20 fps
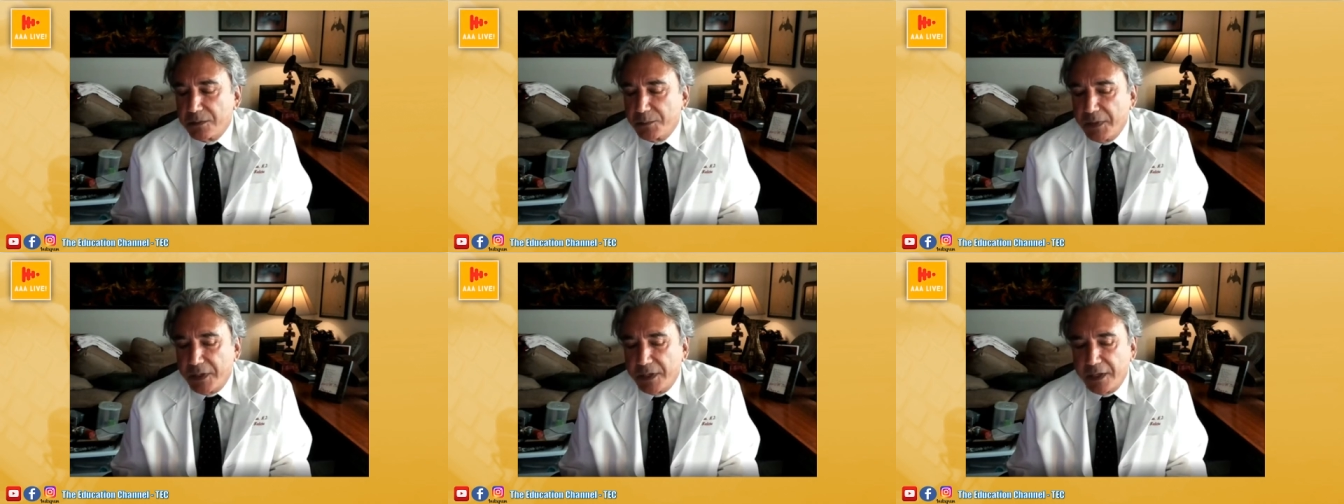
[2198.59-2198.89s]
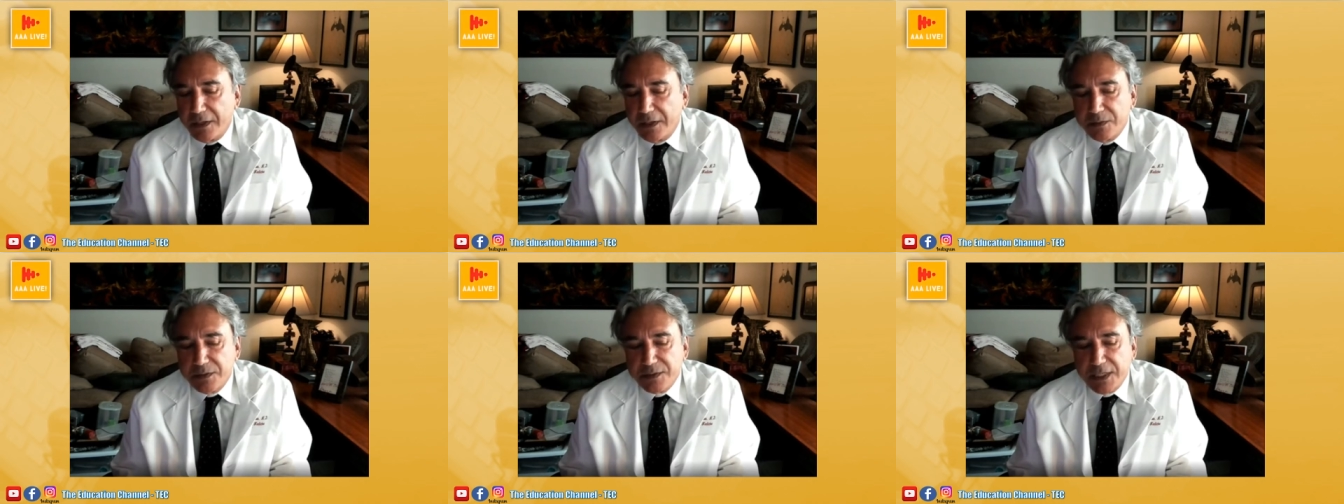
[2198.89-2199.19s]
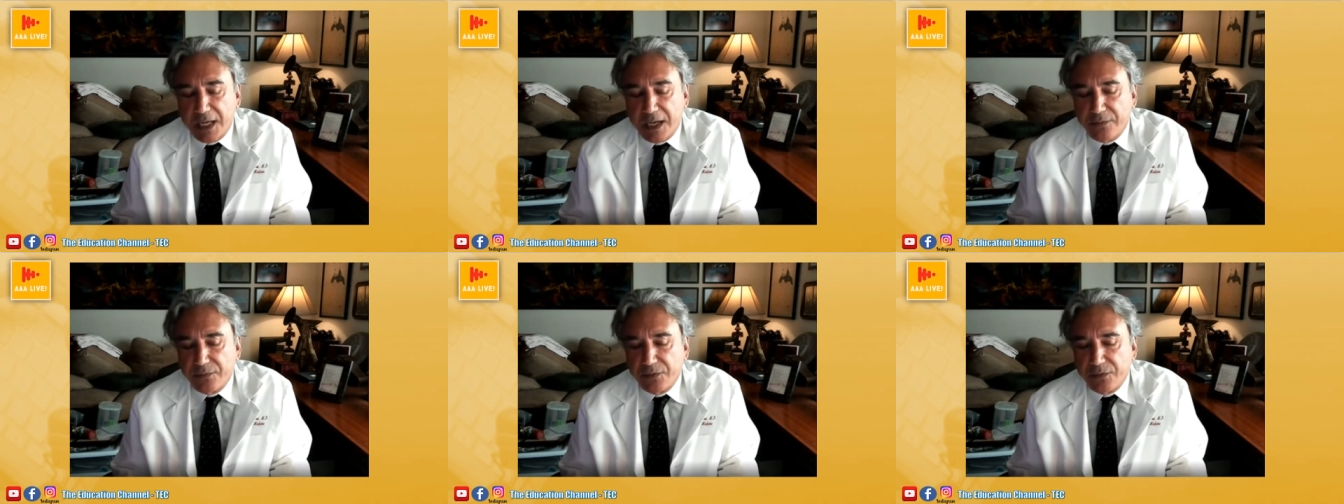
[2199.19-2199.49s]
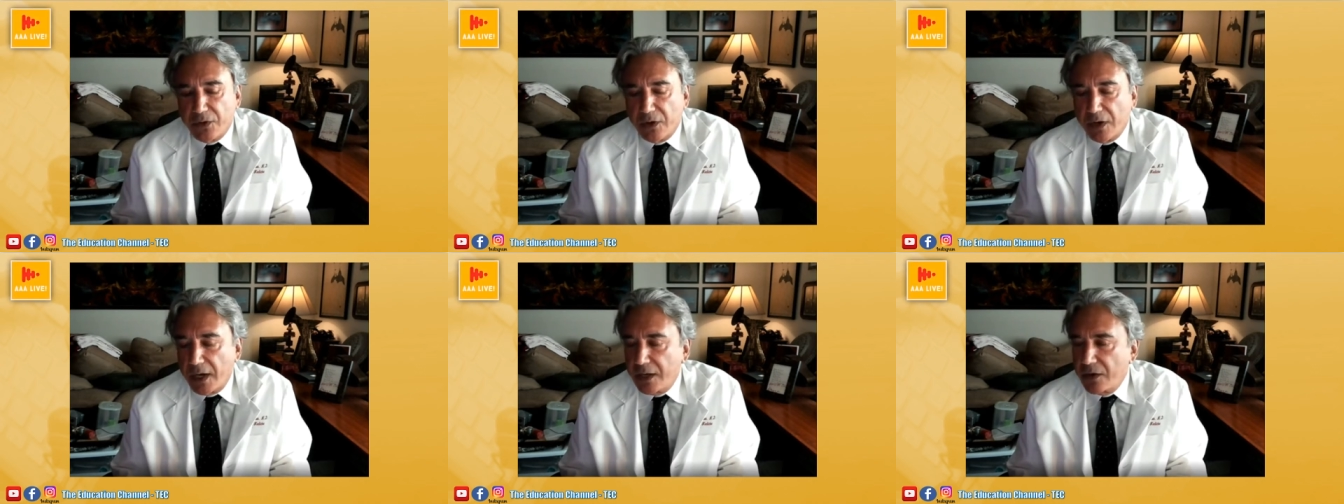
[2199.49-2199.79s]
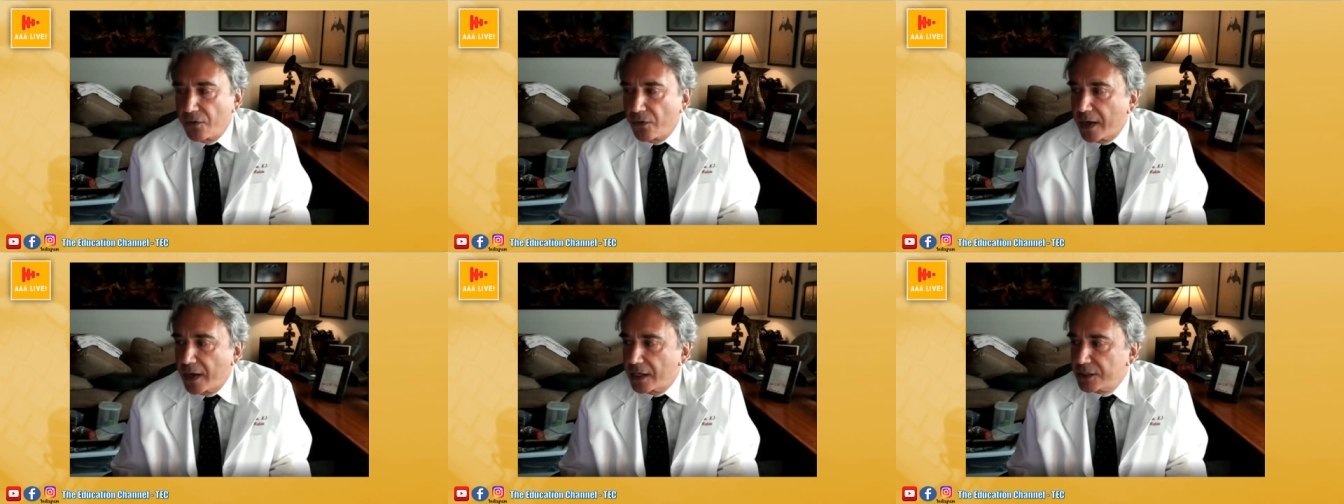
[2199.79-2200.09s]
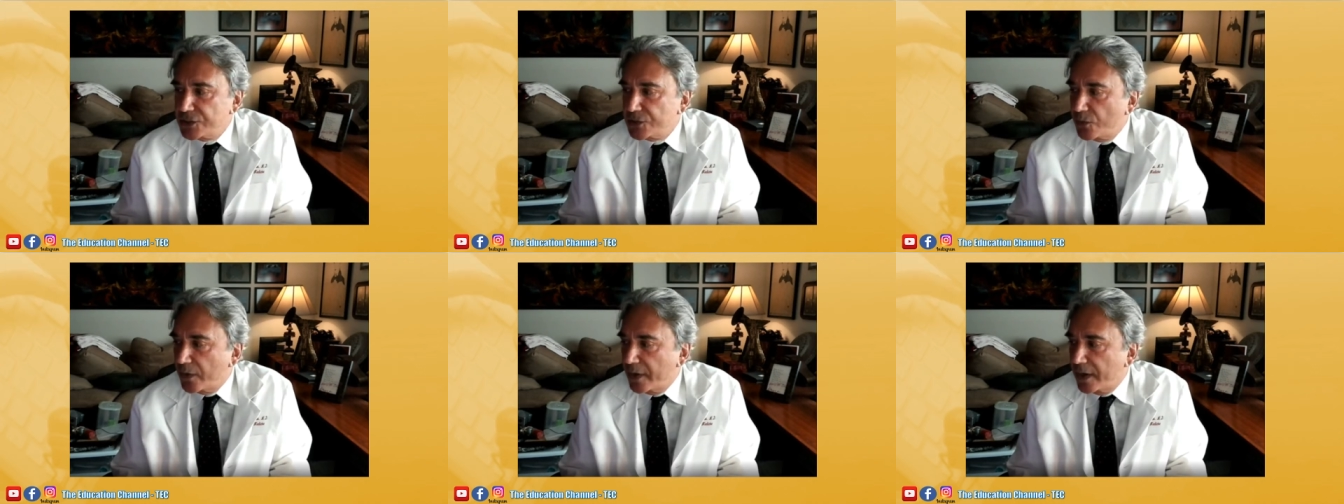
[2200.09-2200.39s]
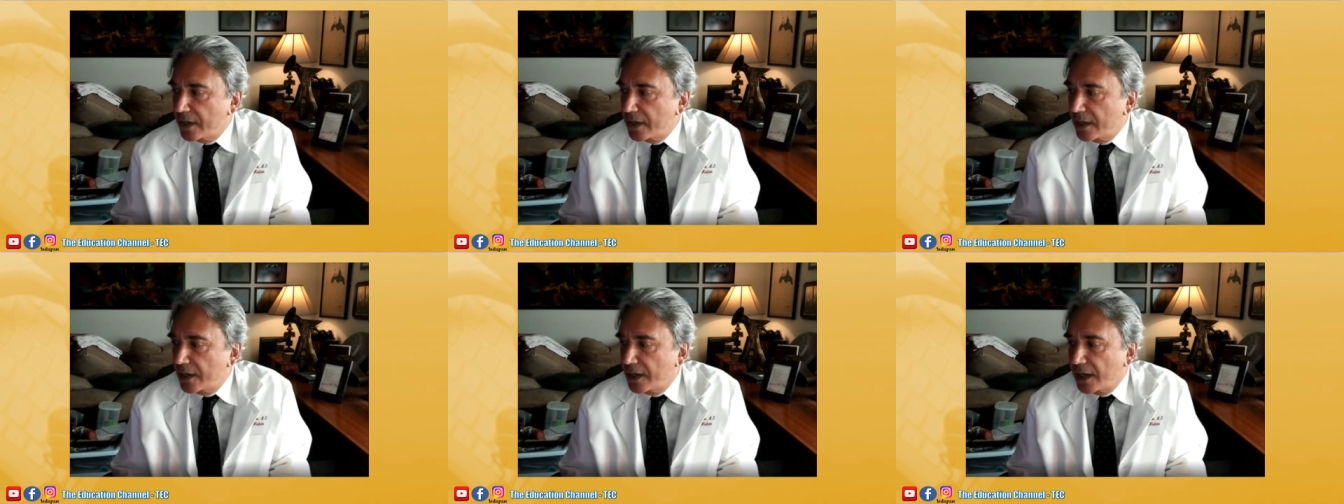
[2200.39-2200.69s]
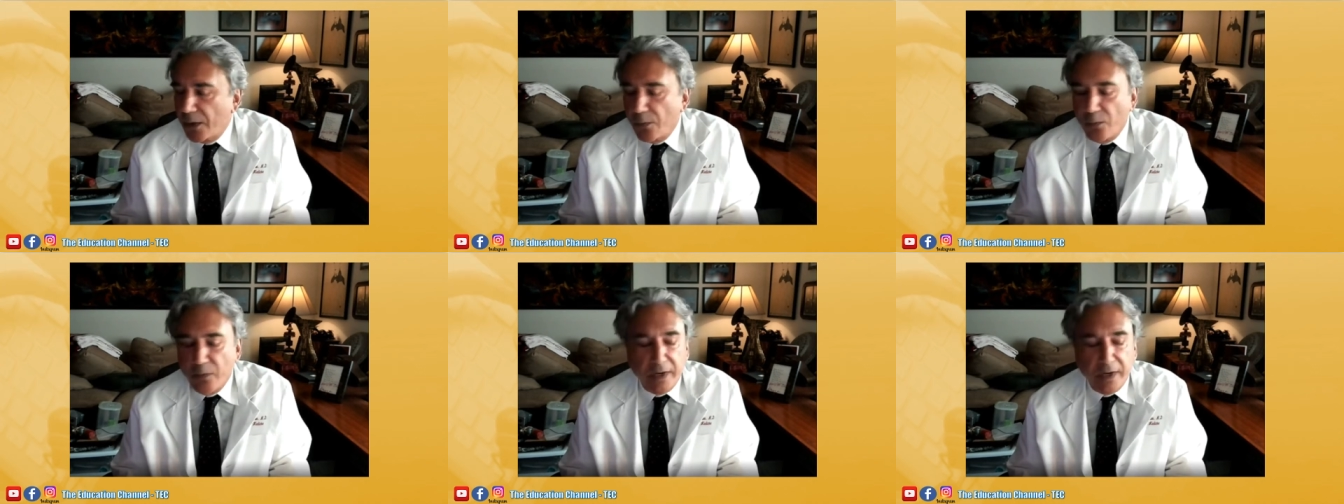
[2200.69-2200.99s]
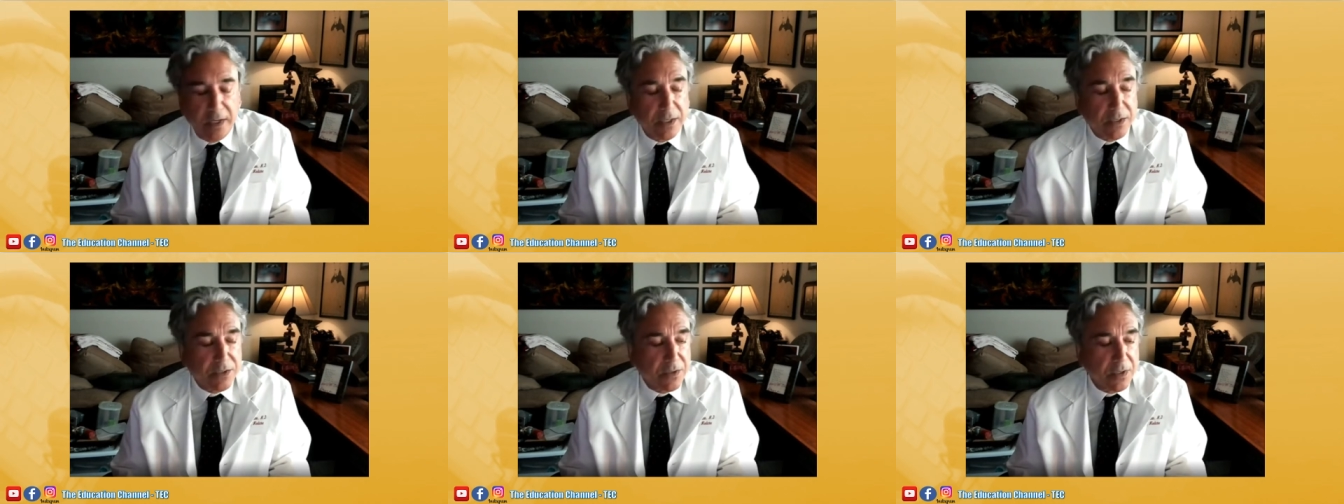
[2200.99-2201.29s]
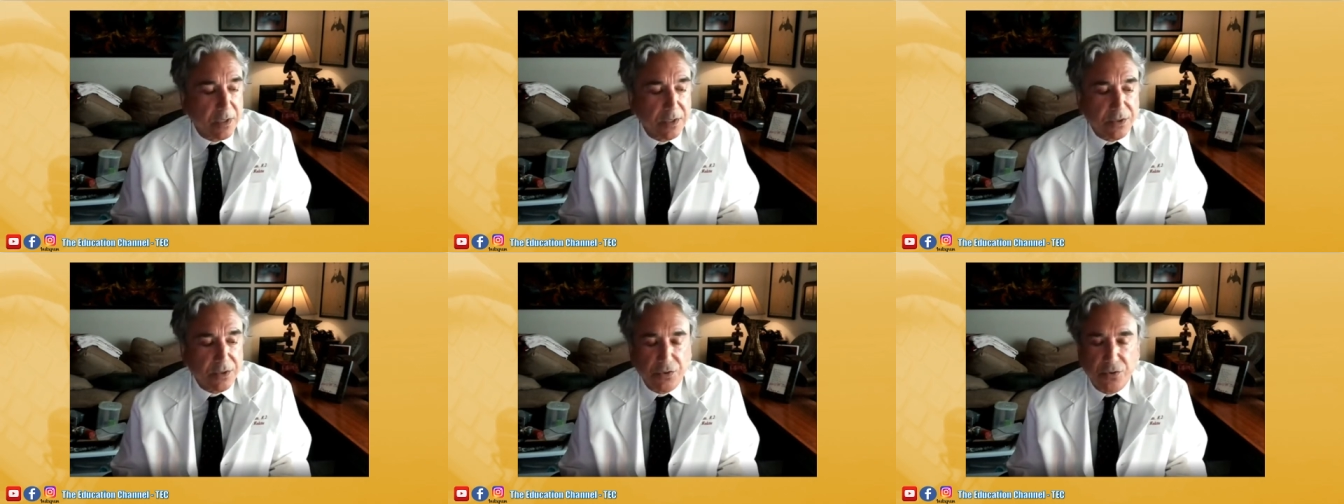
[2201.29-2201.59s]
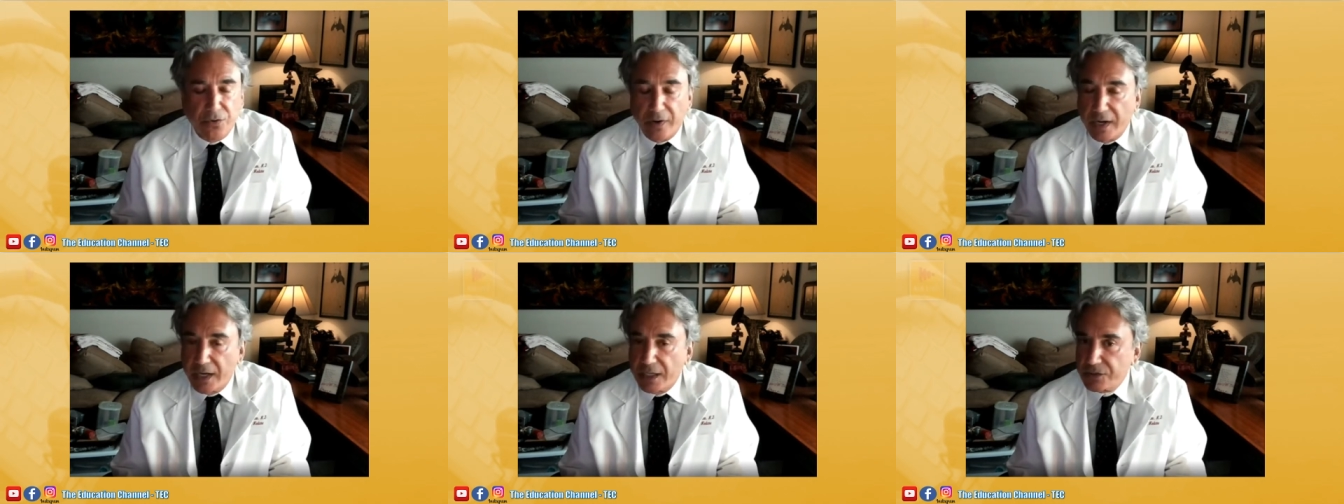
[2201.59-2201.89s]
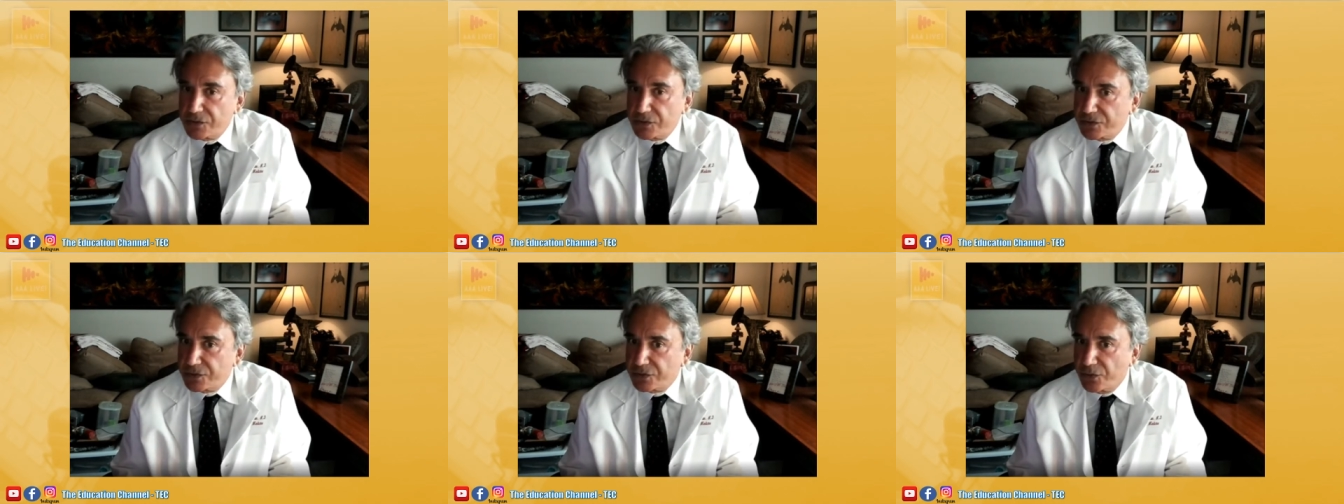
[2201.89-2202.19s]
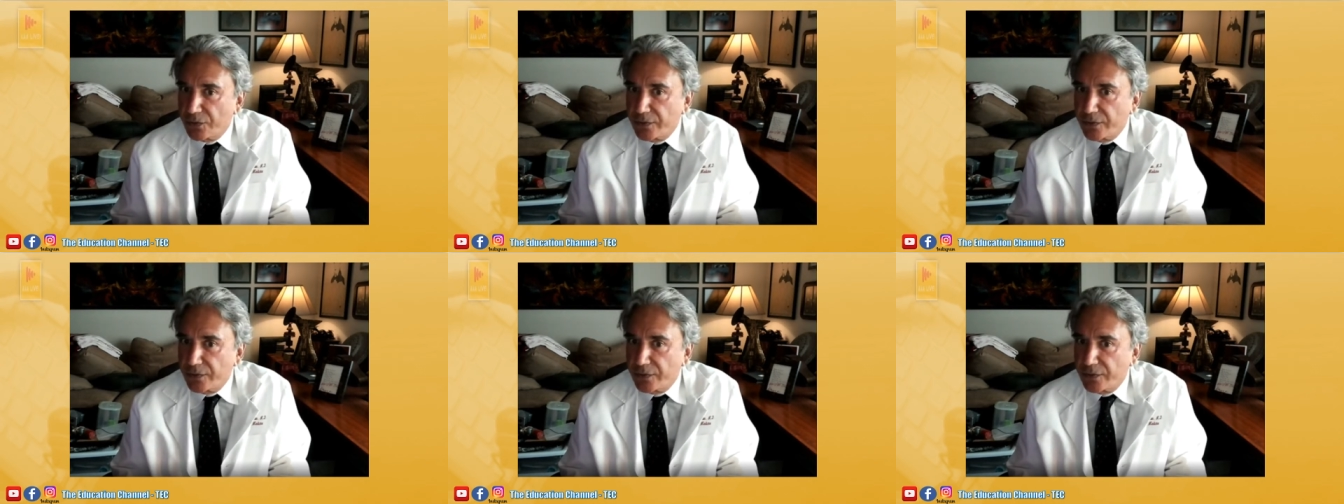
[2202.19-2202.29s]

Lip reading: But it was after I graduated and I went into undergraduate school